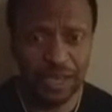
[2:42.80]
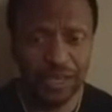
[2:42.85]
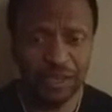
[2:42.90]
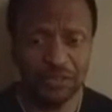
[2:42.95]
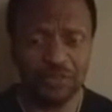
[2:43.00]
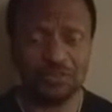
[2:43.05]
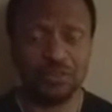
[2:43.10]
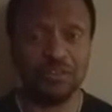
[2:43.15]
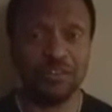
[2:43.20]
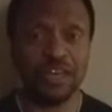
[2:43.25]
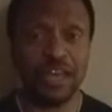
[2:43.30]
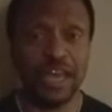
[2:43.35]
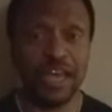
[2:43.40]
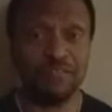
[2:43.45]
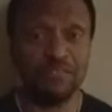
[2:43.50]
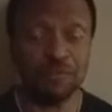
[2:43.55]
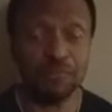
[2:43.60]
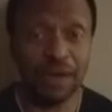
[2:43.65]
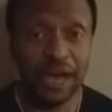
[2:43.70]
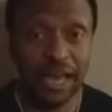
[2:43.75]
so that
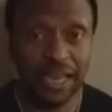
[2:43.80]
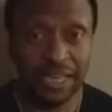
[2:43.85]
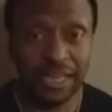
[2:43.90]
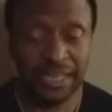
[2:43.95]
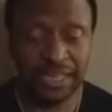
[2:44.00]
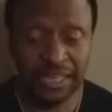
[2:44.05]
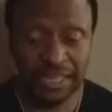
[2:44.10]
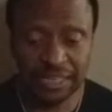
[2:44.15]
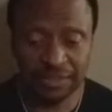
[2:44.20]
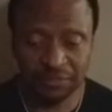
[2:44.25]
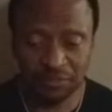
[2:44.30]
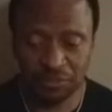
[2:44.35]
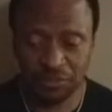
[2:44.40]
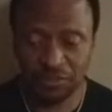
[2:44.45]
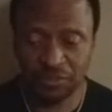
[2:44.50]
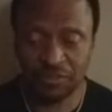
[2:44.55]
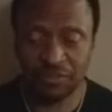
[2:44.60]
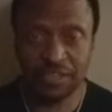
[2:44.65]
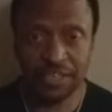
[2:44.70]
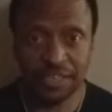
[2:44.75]
everybody can
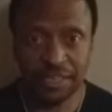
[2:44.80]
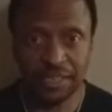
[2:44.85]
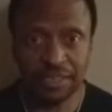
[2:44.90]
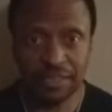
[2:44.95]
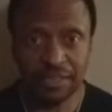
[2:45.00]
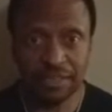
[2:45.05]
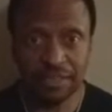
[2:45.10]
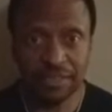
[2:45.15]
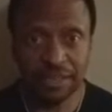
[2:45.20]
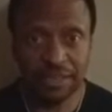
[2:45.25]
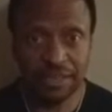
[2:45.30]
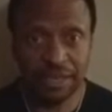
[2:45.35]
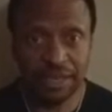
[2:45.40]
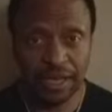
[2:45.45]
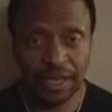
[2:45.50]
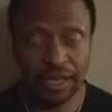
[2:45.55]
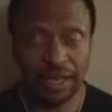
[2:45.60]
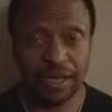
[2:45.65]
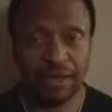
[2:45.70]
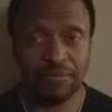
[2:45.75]
see.
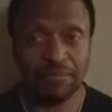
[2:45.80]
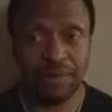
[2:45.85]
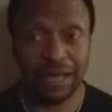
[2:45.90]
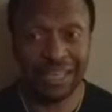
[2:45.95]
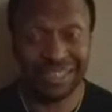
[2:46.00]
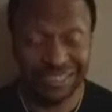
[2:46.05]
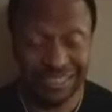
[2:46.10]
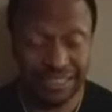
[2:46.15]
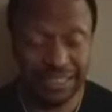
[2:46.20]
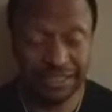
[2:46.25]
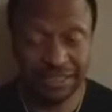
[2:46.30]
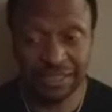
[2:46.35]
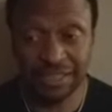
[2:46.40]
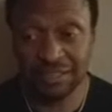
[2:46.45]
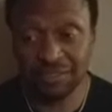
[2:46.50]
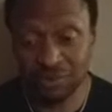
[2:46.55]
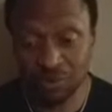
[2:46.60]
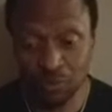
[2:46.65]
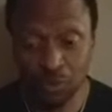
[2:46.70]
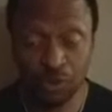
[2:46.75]
I did get
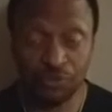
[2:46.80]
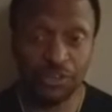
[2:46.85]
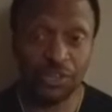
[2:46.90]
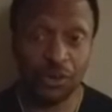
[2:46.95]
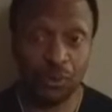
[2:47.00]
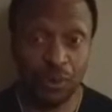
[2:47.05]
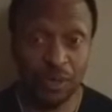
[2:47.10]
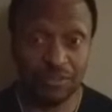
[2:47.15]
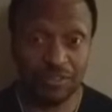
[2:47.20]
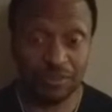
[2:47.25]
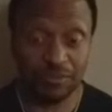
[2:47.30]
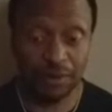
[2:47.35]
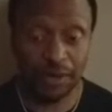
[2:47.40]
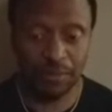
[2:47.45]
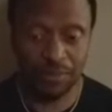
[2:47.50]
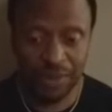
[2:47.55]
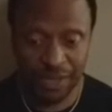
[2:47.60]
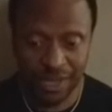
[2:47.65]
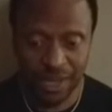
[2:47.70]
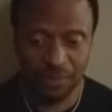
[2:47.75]
some more requests about
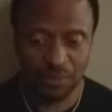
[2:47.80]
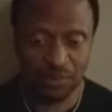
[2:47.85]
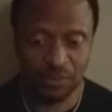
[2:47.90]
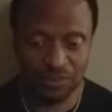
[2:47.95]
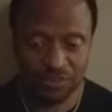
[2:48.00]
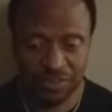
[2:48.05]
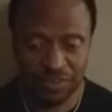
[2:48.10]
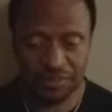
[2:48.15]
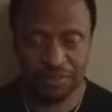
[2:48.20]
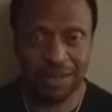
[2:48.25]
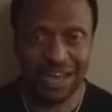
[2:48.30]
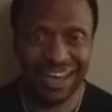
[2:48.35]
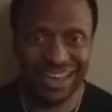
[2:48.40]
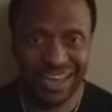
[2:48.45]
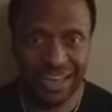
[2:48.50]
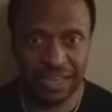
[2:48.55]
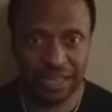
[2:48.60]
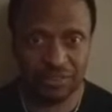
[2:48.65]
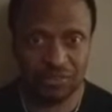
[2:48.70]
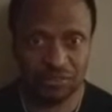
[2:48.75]
being able to see my
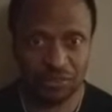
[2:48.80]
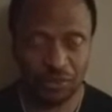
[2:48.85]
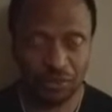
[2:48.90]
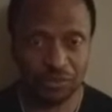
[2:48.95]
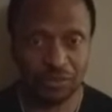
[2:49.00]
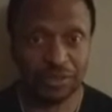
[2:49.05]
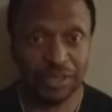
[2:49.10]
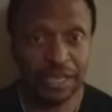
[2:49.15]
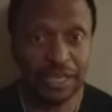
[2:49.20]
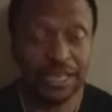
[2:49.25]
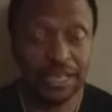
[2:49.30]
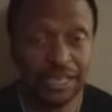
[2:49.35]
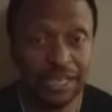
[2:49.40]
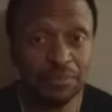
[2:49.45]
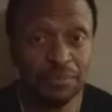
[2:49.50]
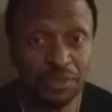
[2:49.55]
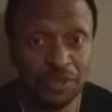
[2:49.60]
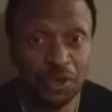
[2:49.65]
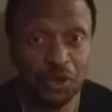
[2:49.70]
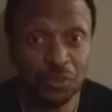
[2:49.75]
hands, so let
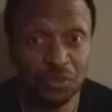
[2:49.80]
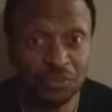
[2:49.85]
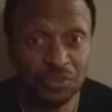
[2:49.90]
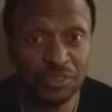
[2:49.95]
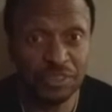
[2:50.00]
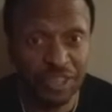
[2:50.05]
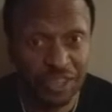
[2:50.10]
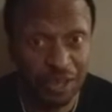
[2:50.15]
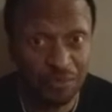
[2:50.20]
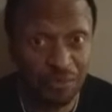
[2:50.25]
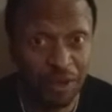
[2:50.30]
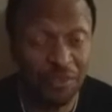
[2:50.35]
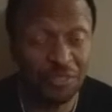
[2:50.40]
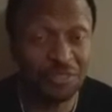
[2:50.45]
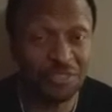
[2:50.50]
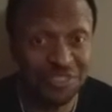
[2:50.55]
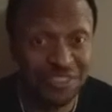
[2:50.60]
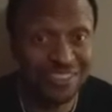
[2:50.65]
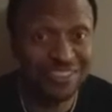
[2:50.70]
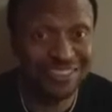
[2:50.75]
me know what you think about
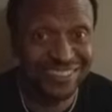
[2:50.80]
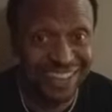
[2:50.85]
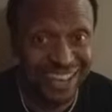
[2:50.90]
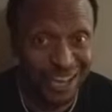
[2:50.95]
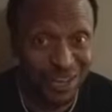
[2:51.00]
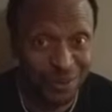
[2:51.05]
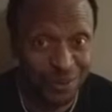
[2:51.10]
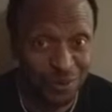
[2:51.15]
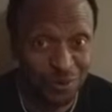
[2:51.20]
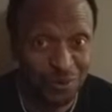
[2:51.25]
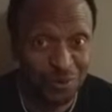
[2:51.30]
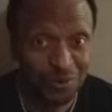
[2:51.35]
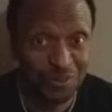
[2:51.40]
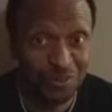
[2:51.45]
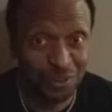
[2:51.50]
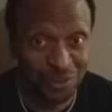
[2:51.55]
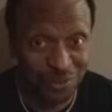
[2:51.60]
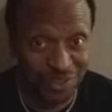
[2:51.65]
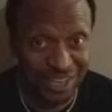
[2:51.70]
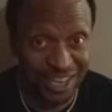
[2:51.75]
this angle,
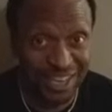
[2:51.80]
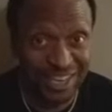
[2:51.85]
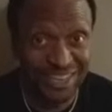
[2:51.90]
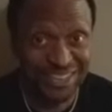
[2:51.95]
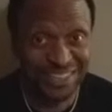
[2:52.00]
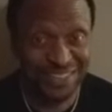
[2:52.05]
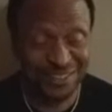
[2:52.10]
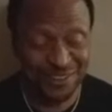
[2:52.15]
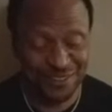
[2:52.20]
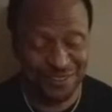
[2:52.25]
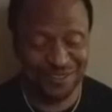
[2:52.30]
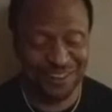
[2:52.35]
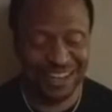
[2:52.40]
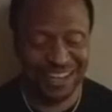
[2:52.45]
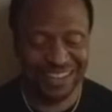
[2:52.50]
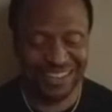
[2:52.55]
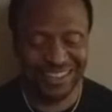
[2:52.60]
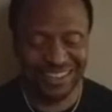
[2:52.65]
okay? All right.